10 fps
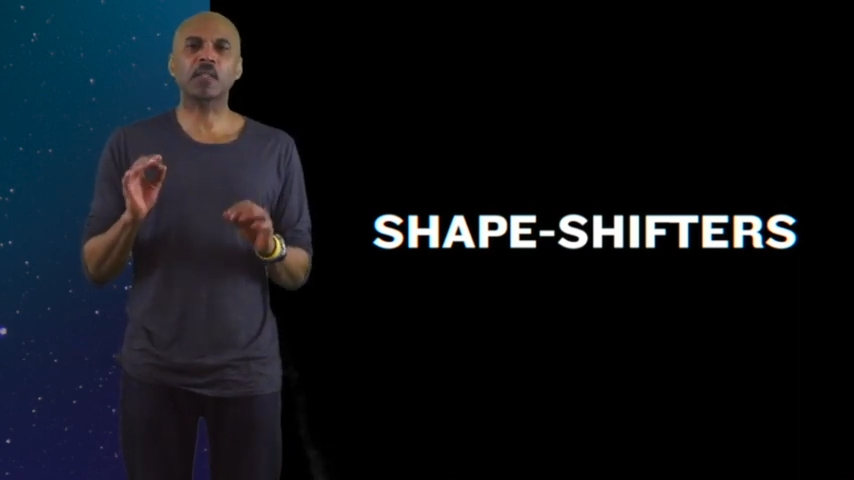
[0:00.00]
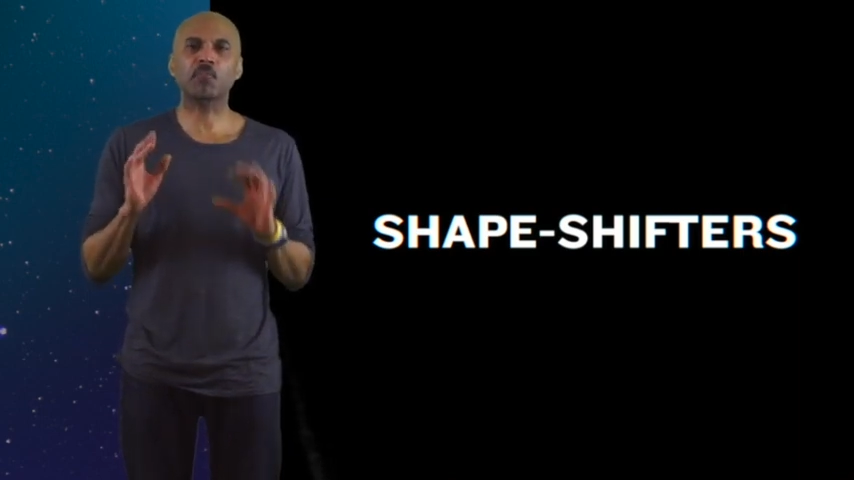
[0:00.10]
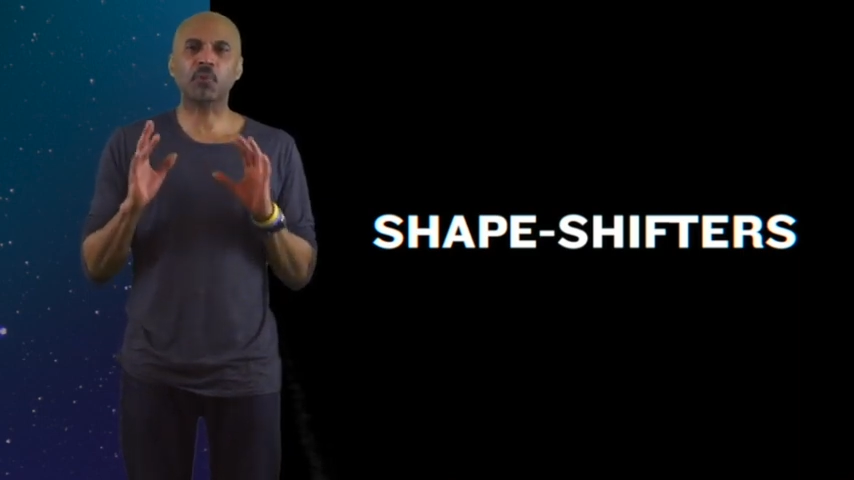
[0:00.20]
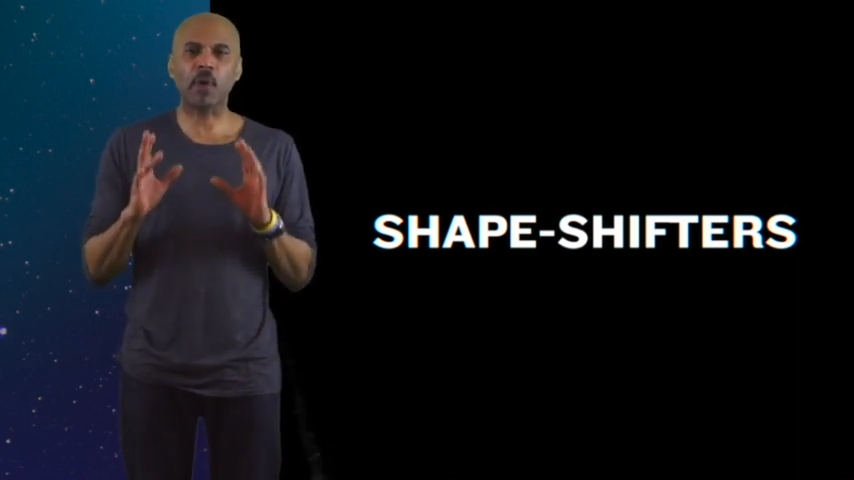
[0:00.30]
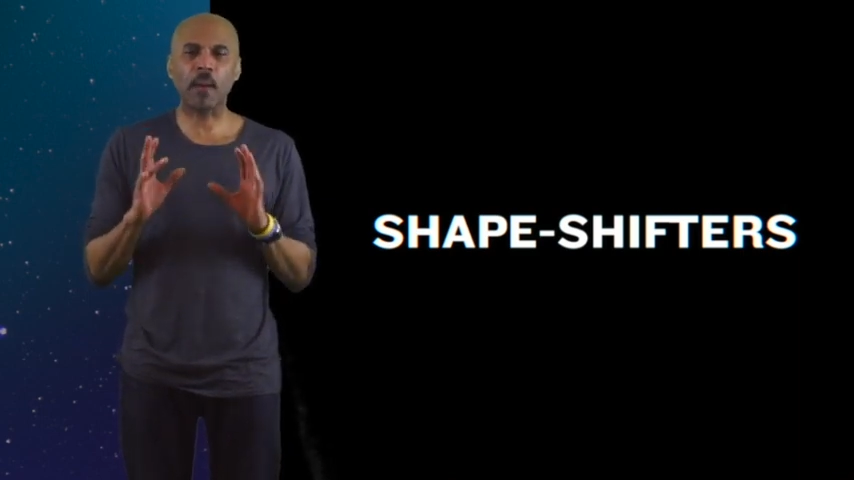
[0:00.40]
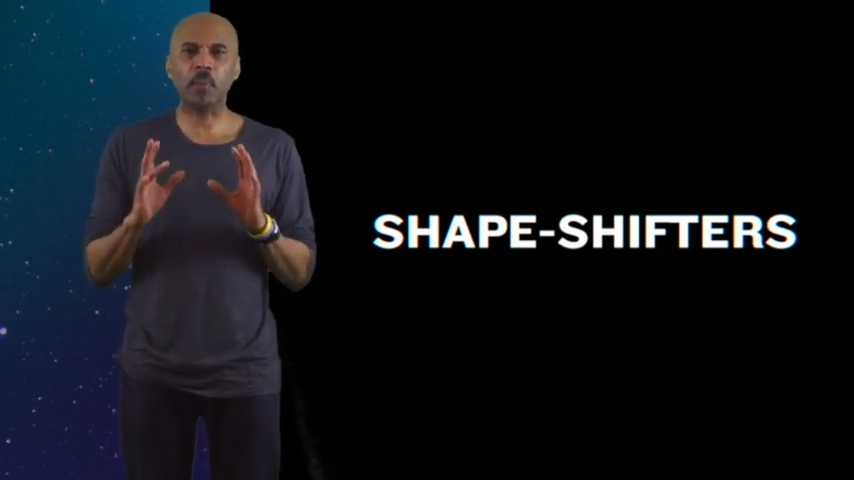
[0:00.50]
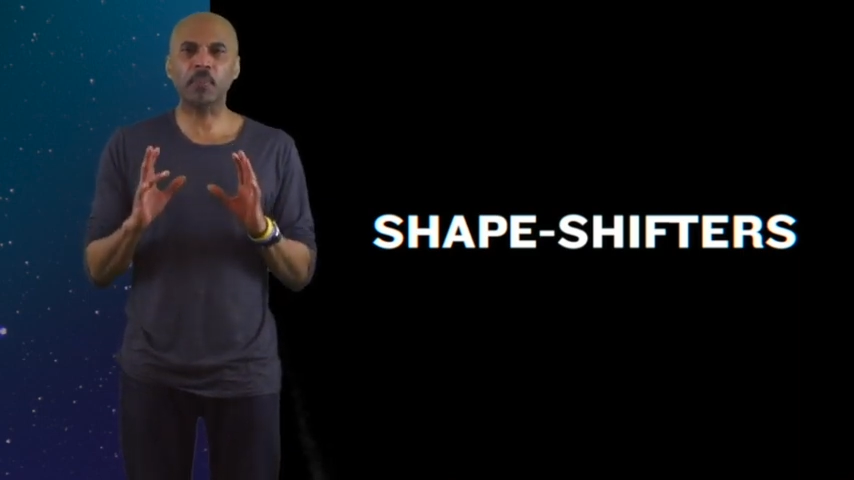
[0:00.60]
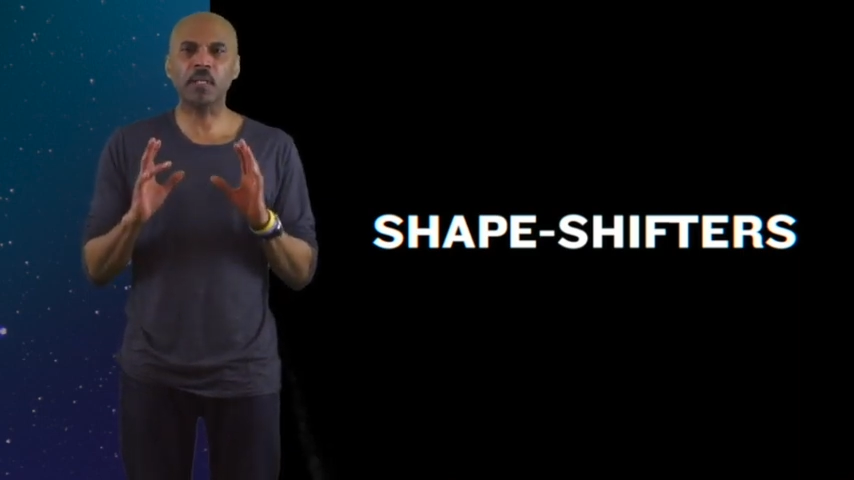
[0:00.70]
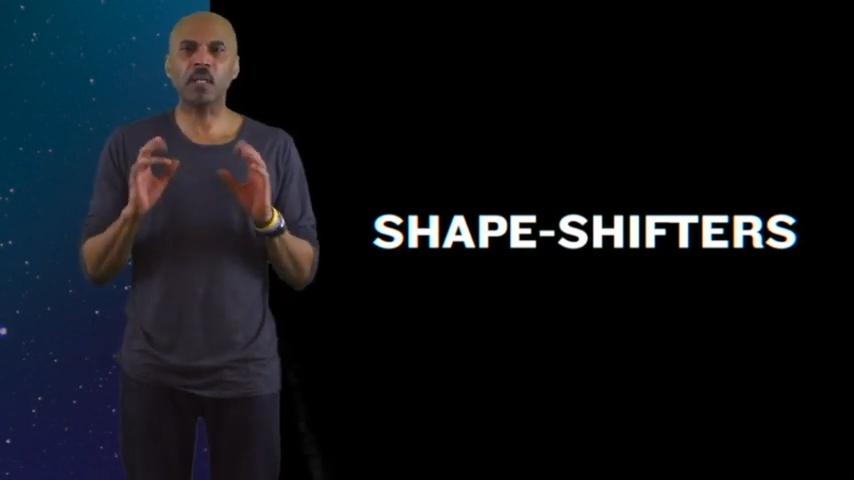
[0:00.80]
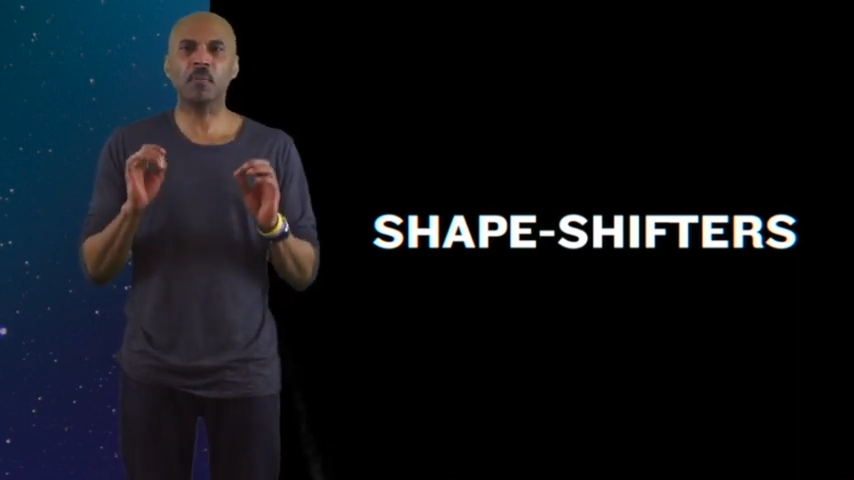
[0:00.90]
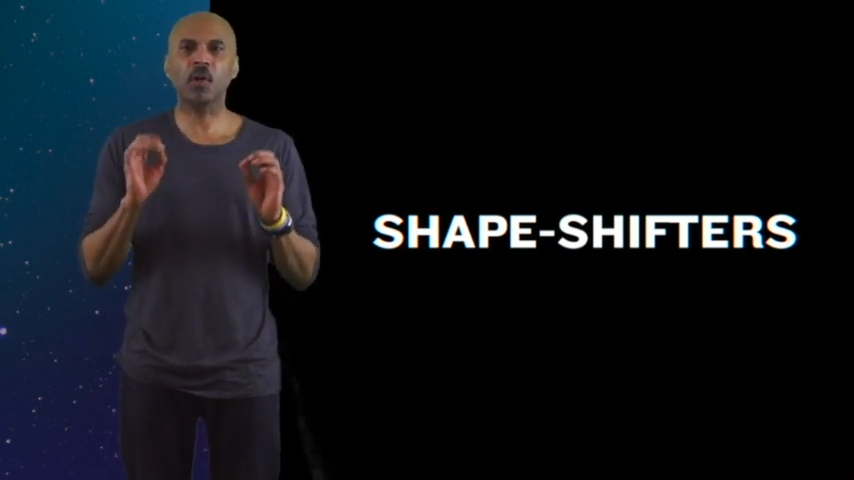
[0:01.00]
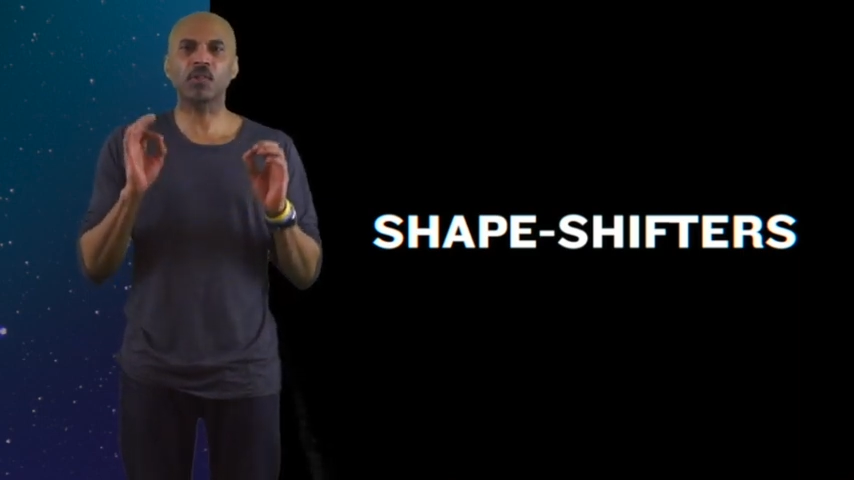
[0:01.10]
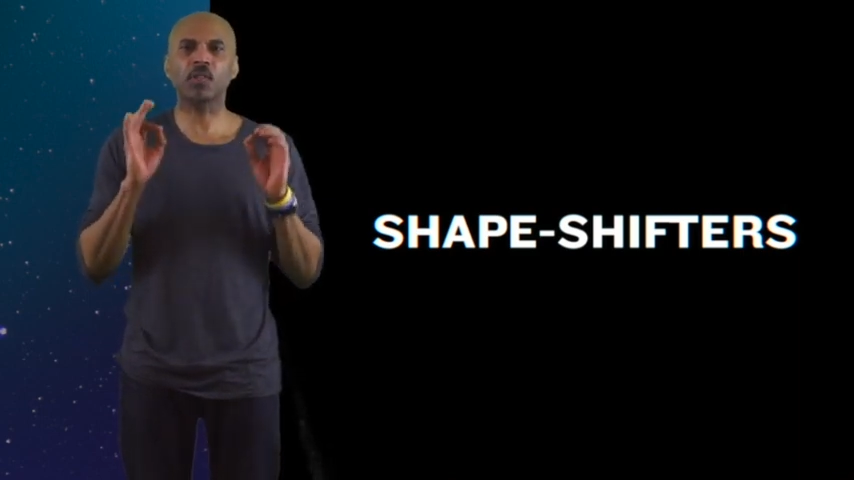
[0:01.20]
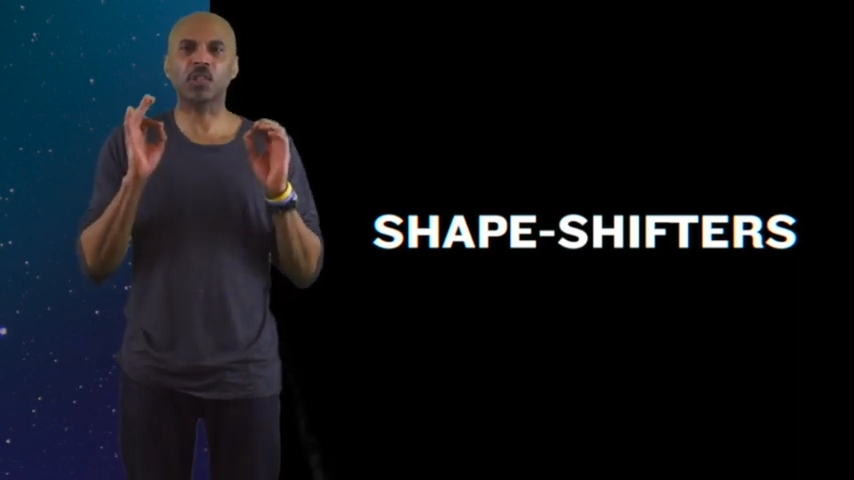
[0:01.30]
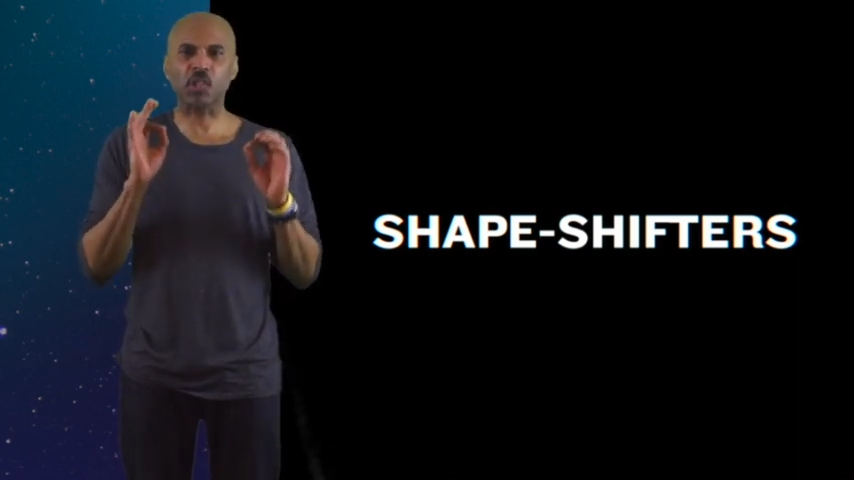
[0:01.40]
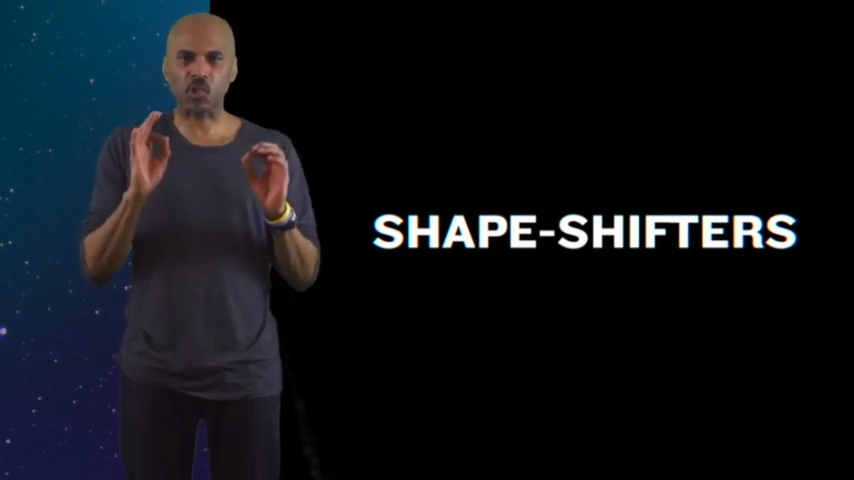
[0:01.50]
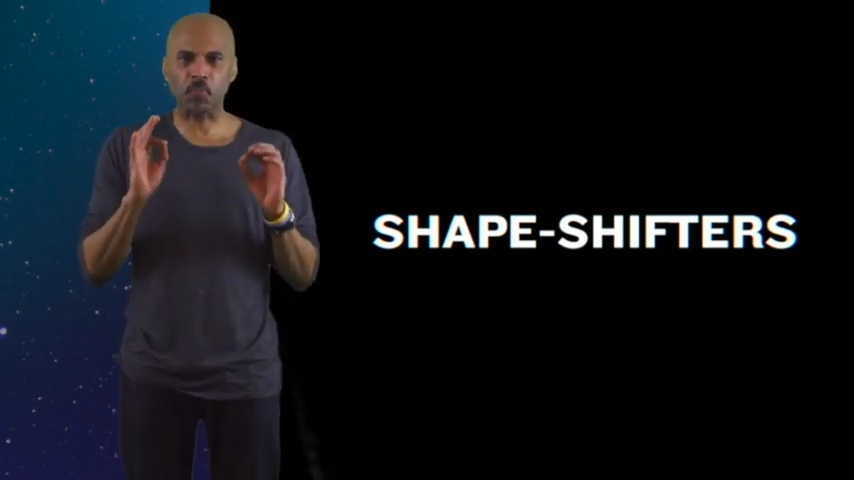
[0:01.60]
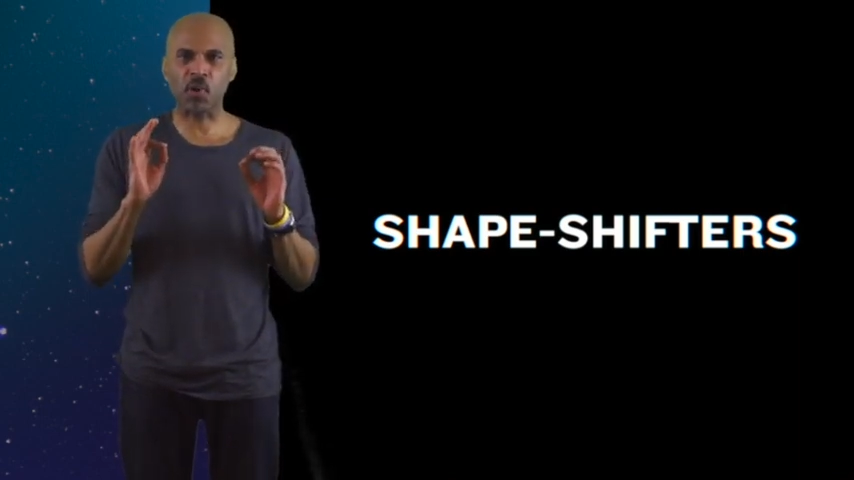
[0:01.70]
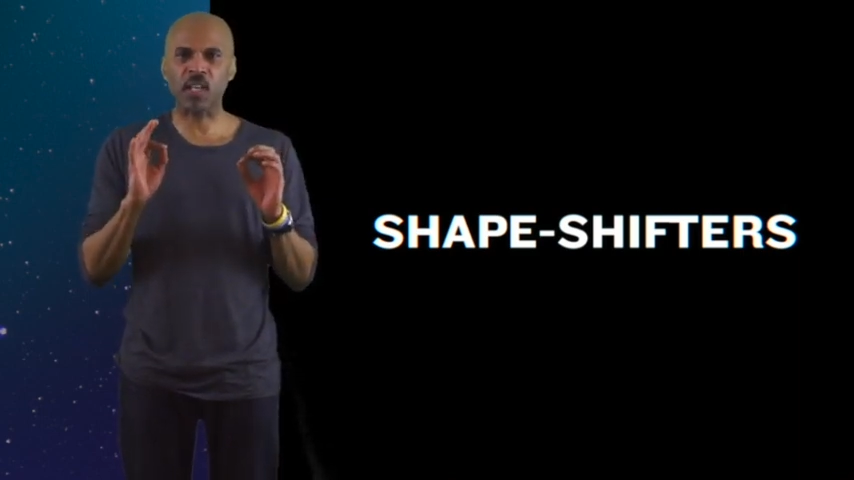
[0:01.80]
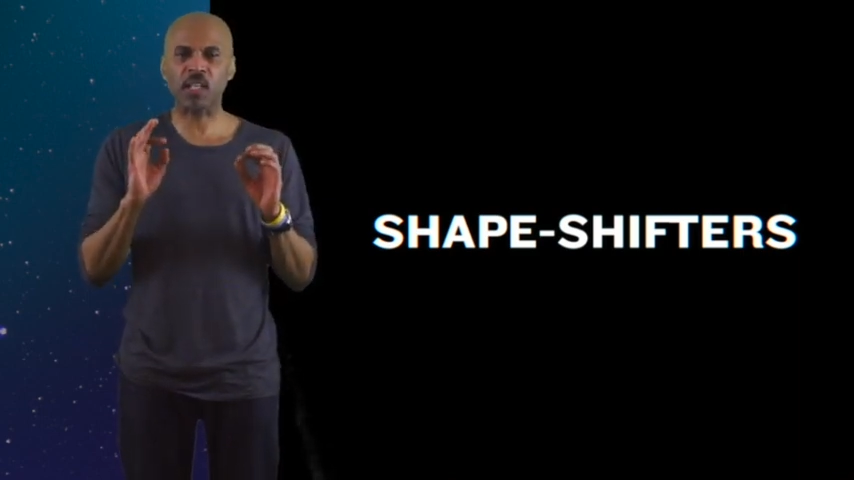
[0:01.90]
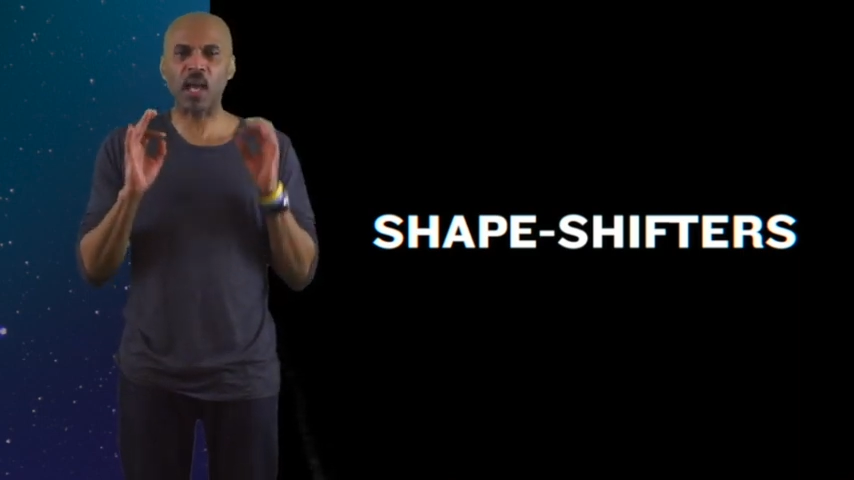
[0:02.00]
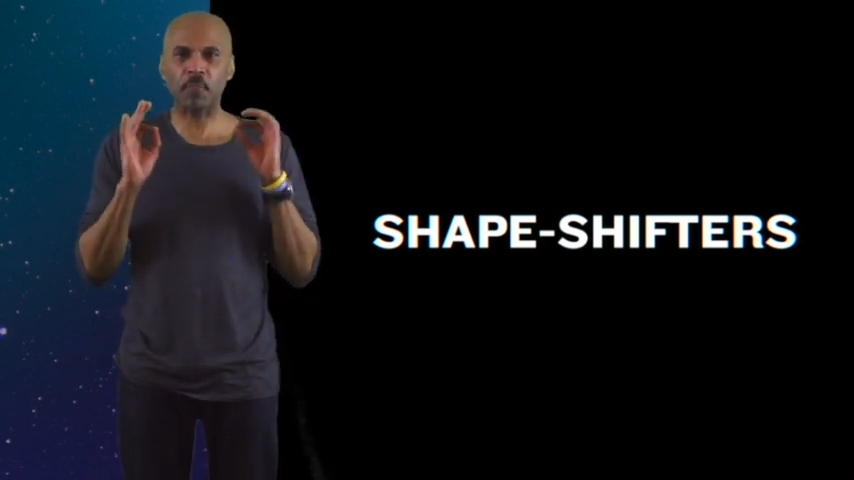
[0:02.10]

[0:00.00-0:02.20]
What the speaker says: is probably the most disappointing